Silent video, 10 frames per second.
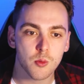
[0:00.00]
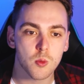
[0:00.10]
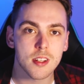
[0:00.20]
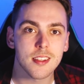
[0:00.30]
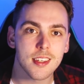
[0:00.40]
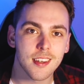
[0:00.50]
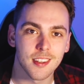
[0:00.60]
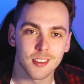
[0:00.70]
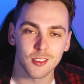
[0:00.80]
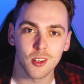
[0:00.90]
really
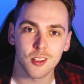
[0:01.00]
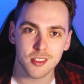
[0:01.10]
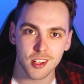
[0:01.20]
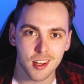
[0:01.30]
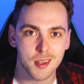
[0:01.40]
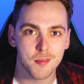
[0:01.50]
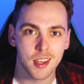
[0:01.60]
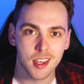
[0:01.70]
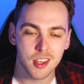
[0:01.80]
long time